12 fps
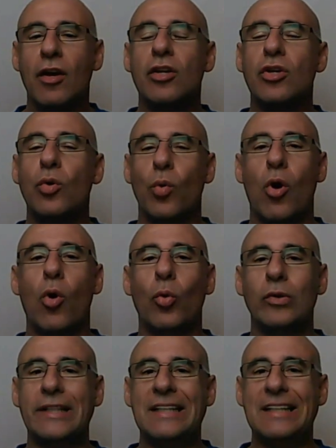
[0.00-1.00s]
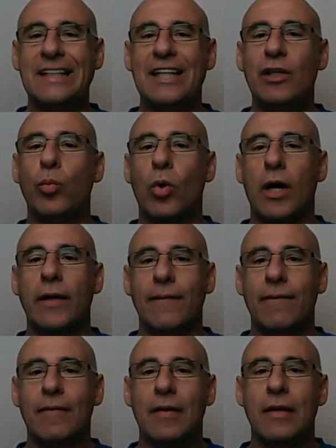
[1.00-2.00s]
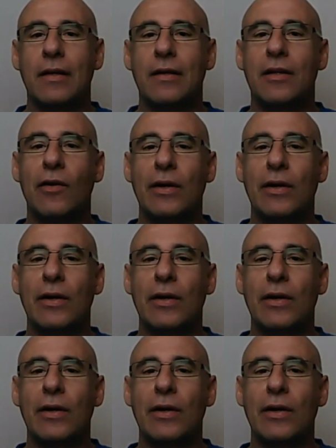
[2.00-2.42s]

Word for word: You only need one. Now,